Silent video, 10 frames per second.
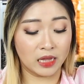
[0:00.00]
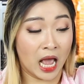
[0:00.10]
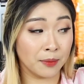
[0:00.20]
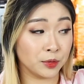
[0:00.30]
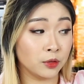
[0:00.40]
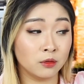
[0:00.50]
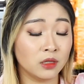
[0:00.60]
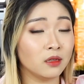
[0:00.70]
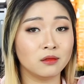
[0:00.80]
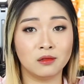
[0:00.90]

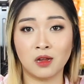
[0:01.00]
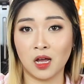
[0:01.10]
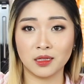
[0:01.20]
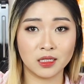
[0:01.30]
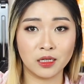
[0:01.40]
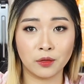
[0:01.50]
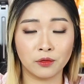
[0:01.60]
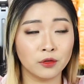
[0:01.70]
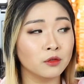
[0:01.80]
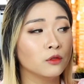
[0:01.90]
absolutely not
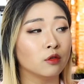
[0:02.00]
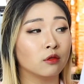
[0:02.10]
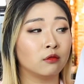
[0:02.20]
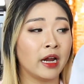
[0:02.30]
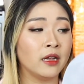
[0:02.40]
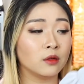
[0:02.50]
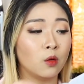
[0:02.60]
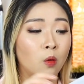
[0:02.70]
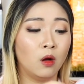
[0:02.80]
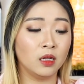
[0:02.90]
see-through, great
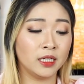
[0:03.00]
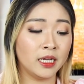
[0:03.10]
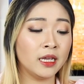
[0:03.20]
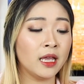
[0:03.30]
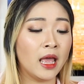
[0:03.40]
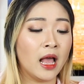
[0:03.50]
quality.